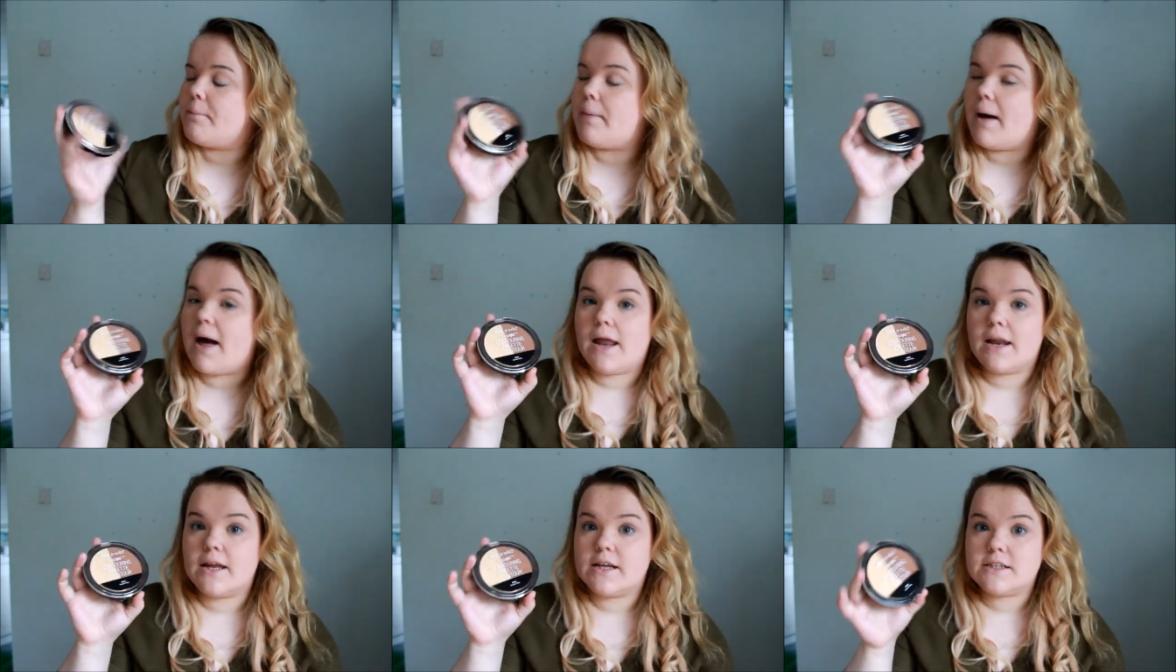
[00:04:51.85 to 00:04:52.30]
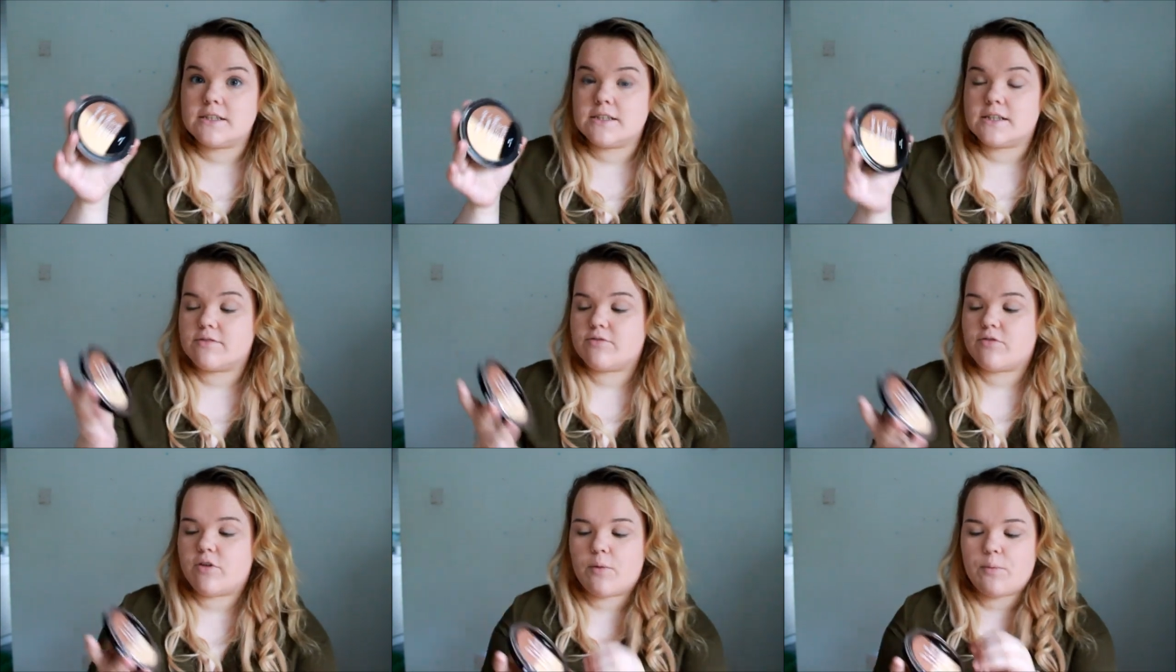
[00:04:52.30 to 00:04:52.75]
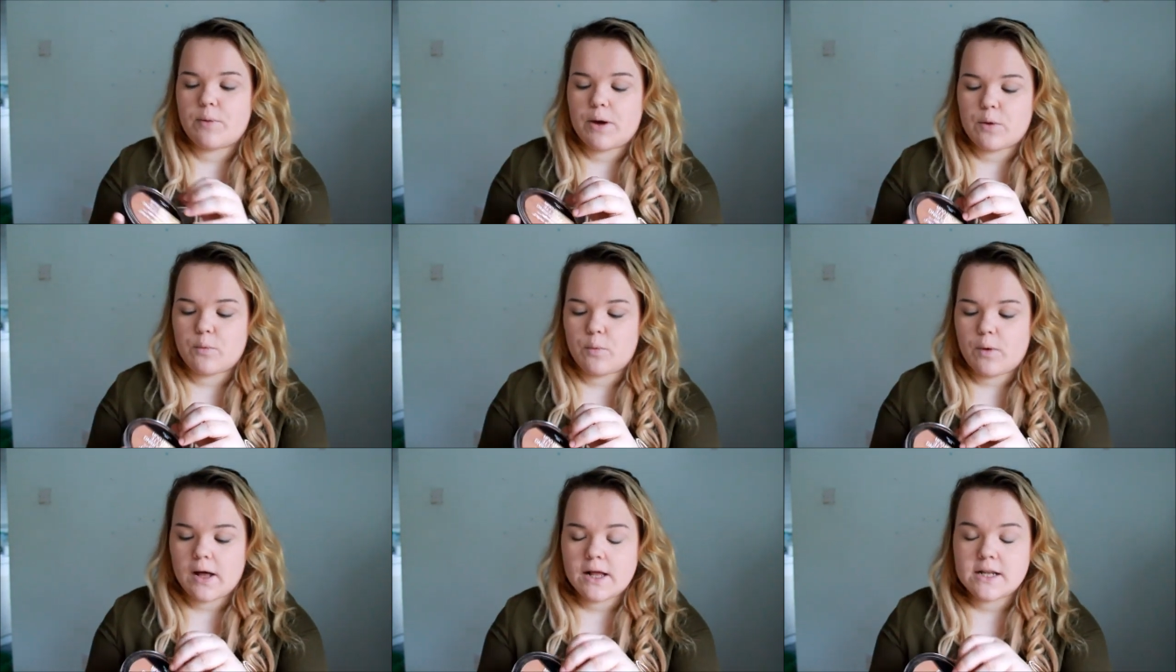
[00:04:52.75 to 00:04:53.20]
palette from Wet
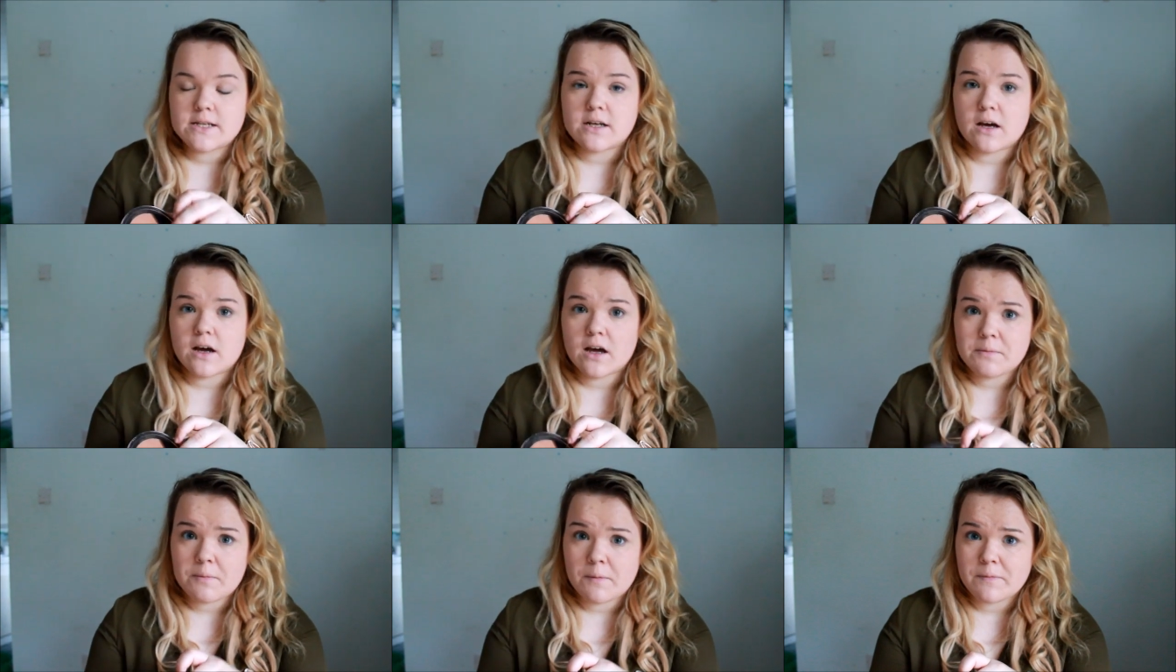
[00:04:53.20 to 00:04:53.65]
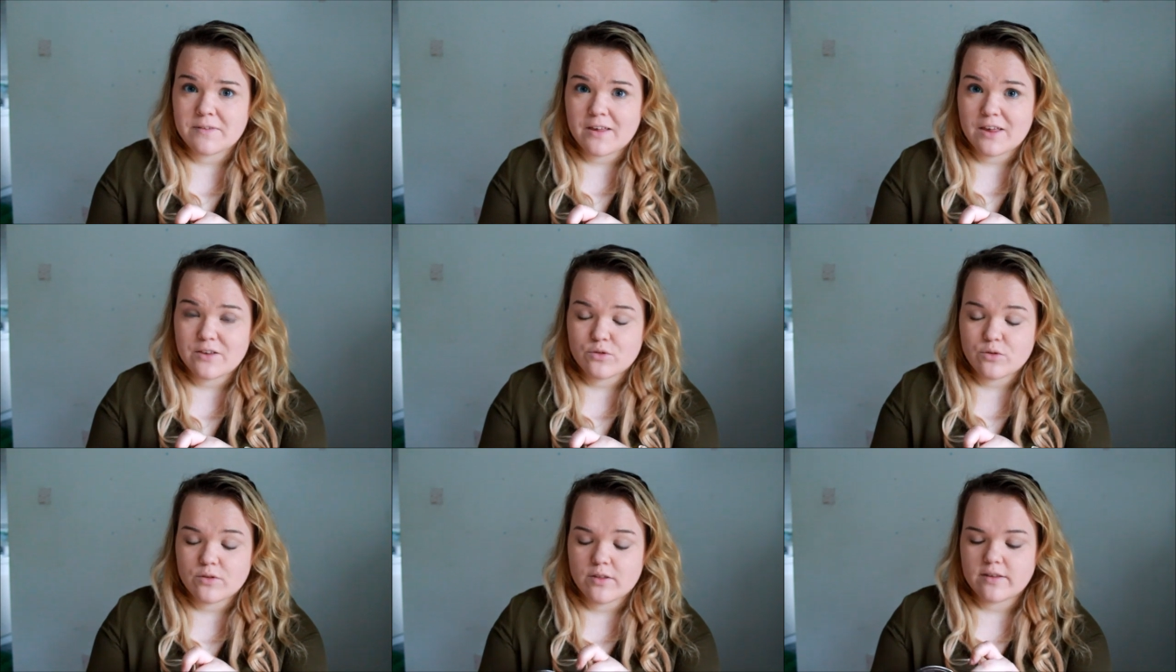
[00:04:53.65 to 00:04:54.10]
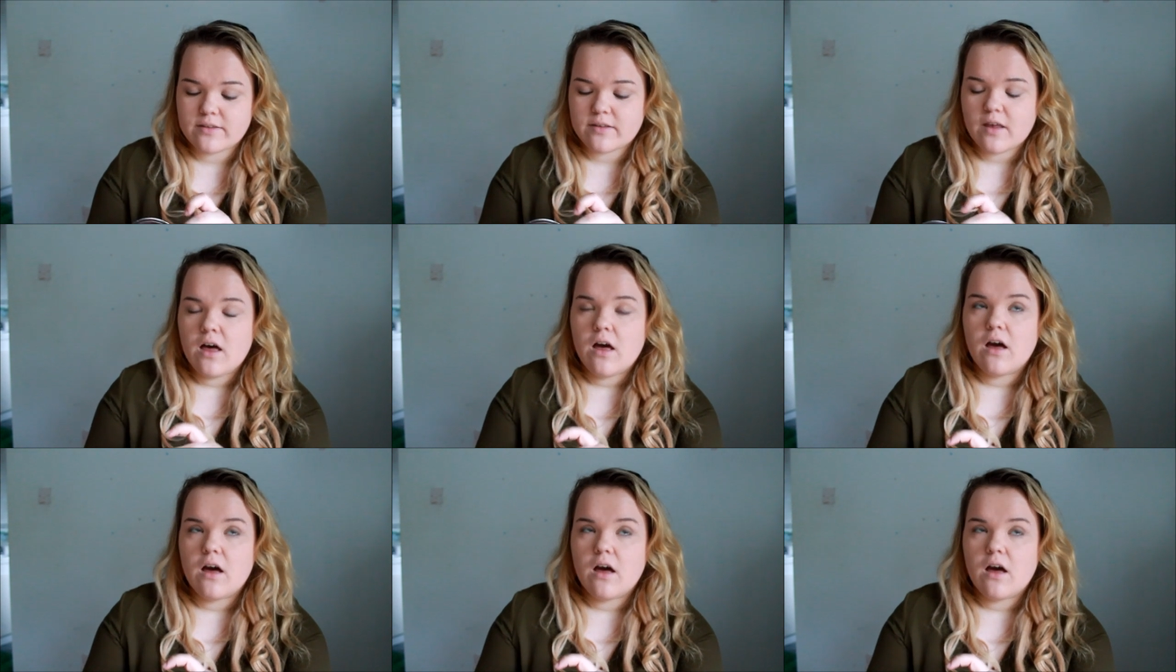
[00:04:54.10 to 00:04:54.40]
n Wild. I'm obsessed with this.